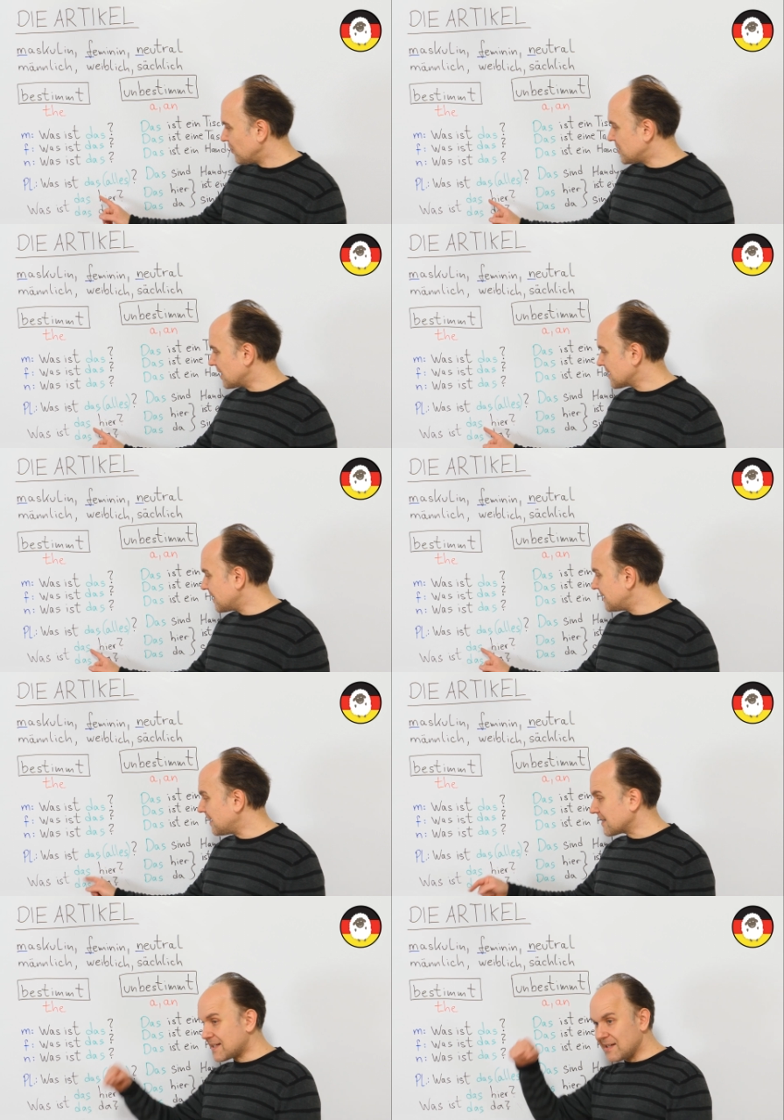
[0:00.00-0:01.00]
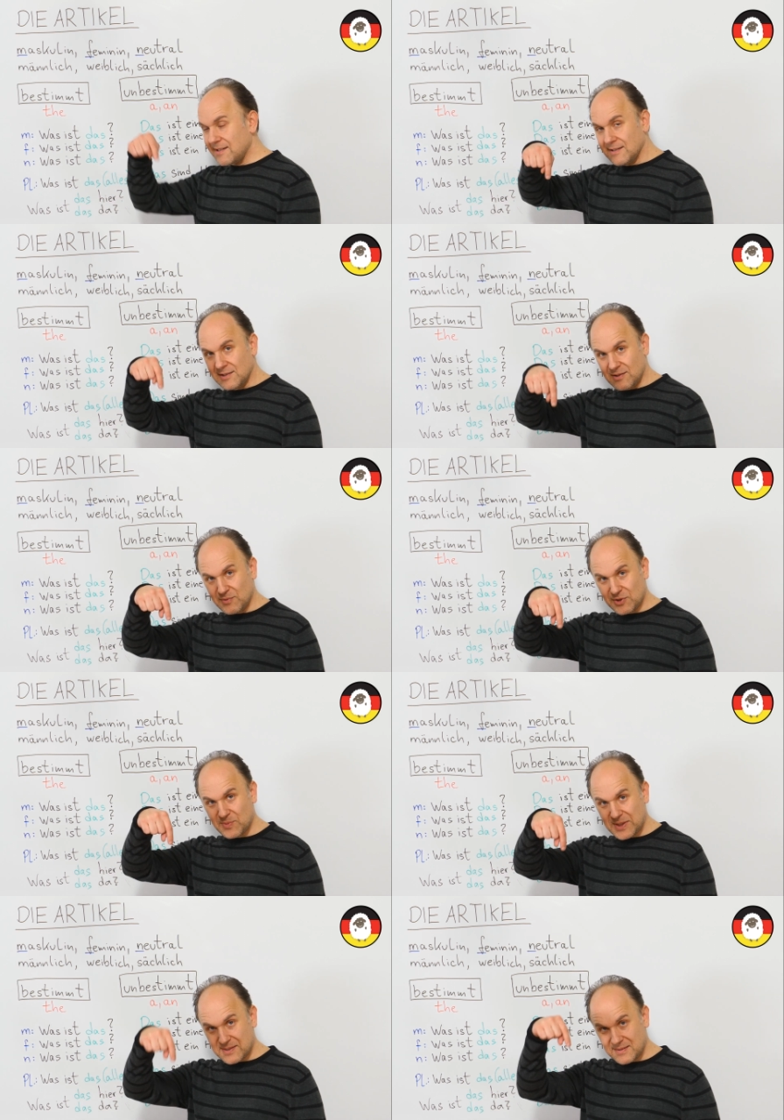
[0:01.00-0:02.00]
We just say das hier,
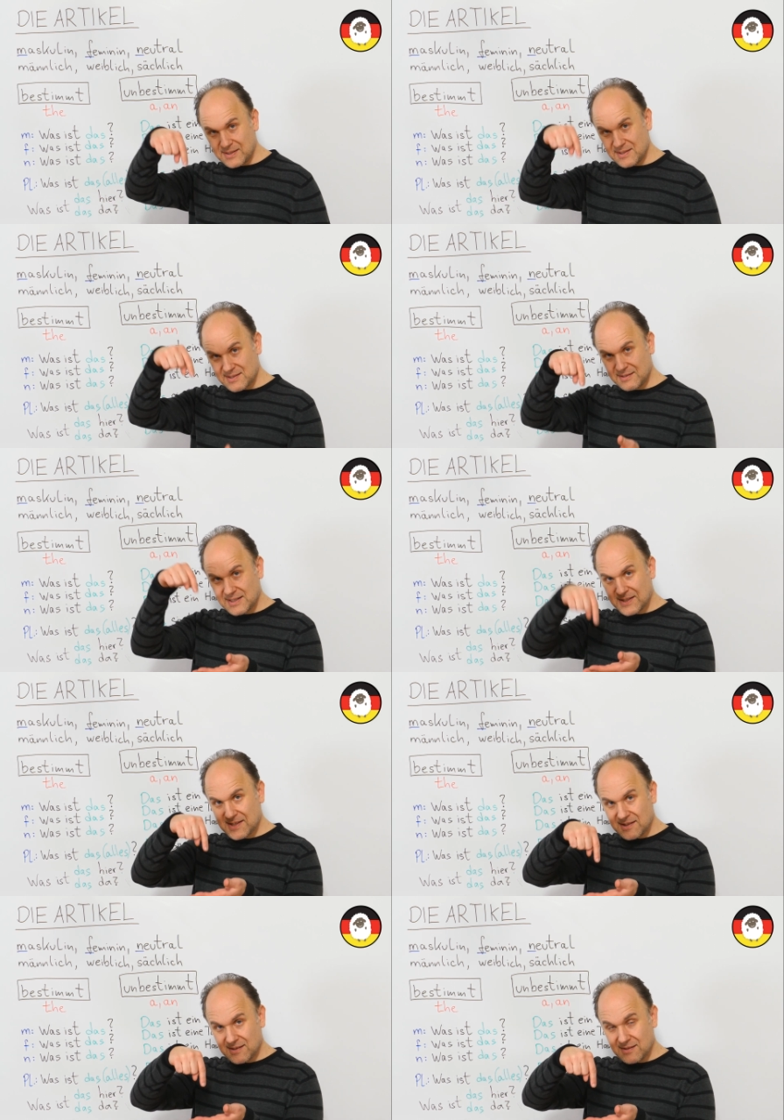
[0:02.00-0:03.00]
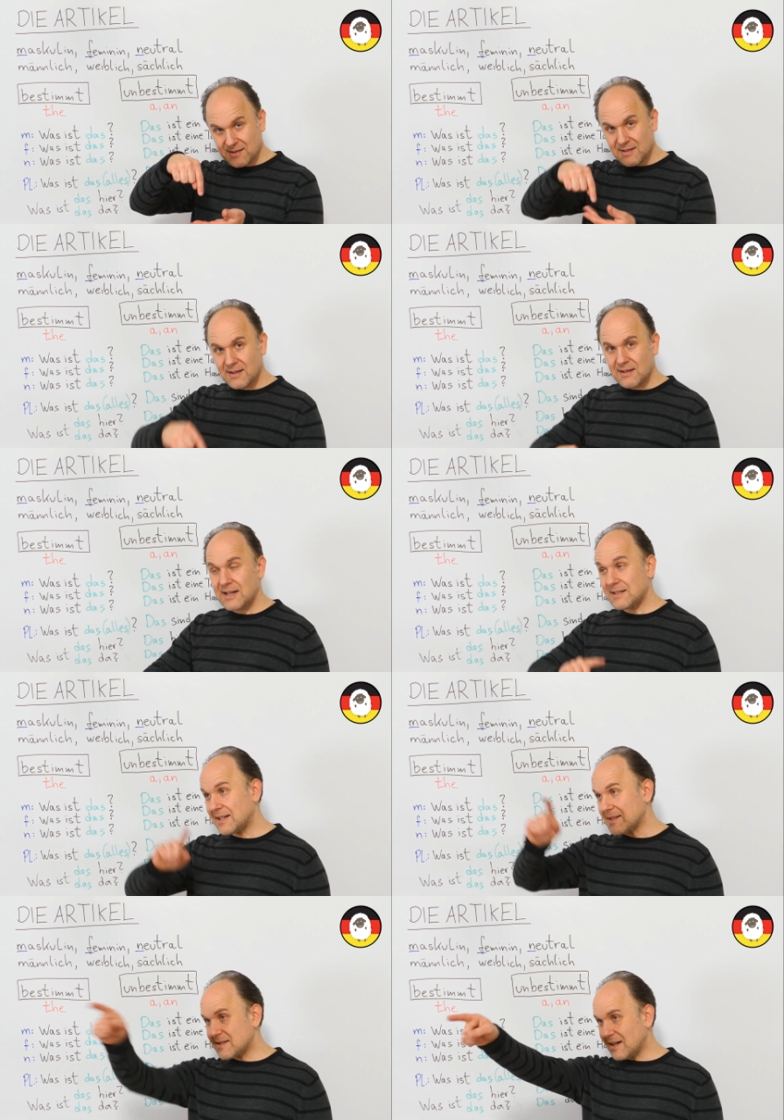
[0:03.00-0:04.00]
which means this, das hier, and
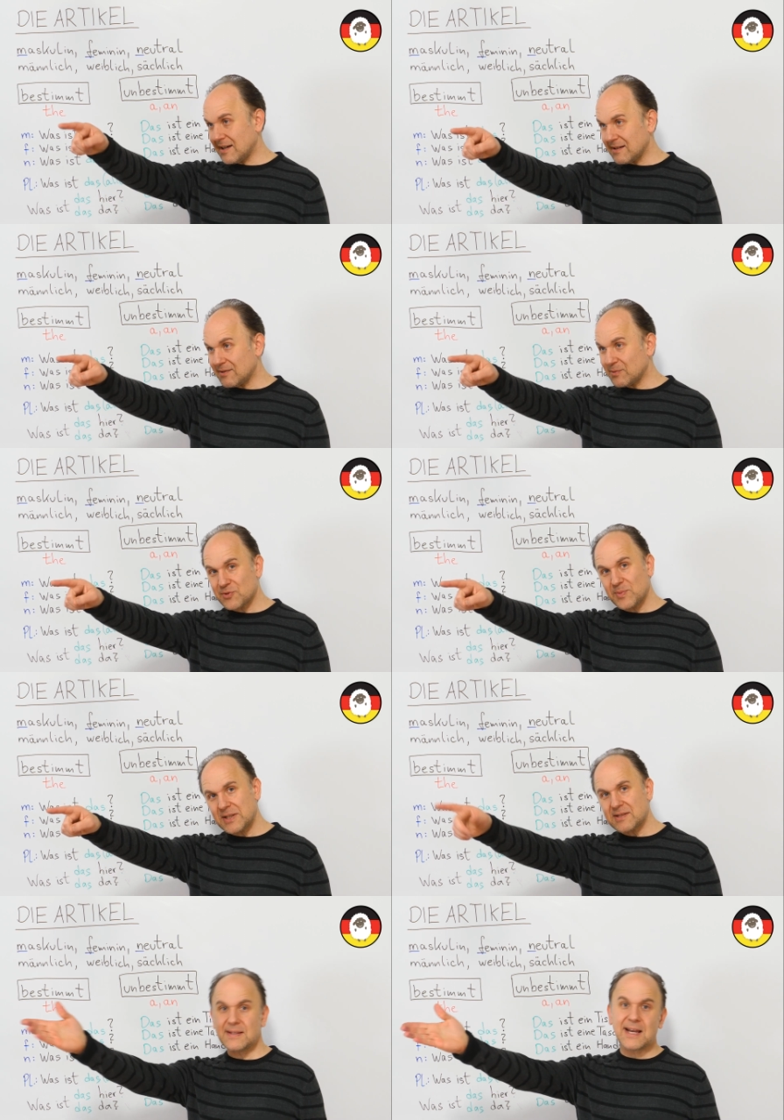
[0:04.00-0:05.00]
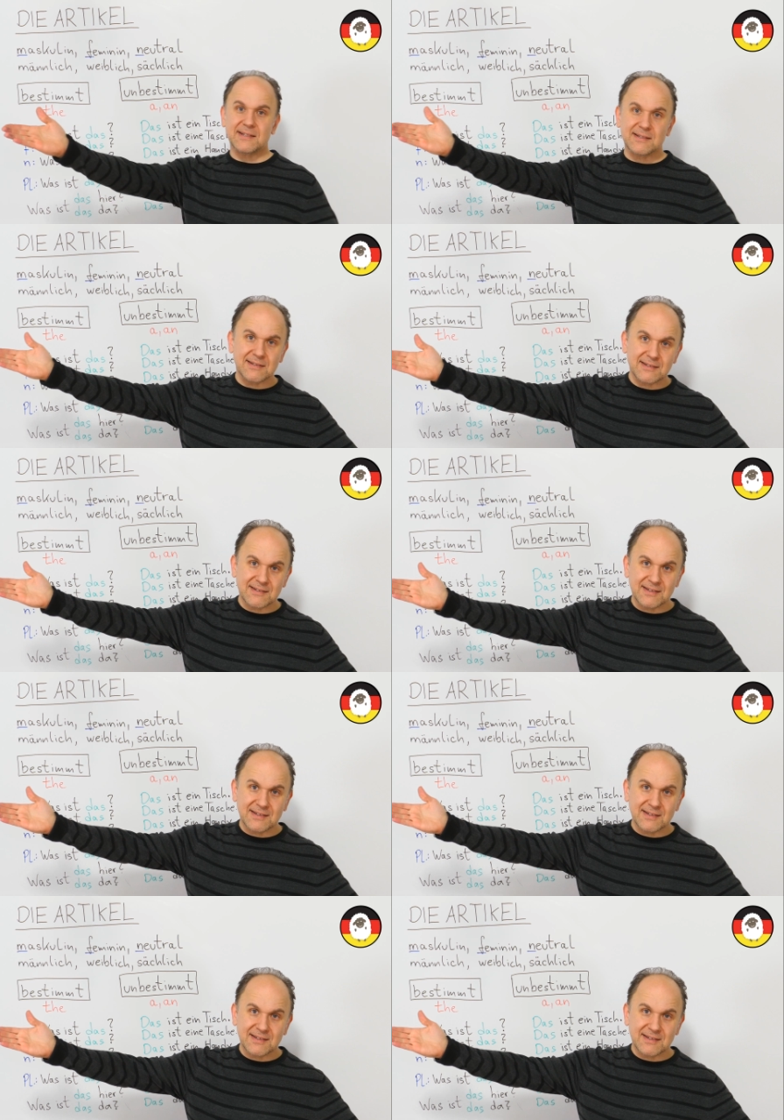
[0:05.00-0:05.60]
das da, which means that.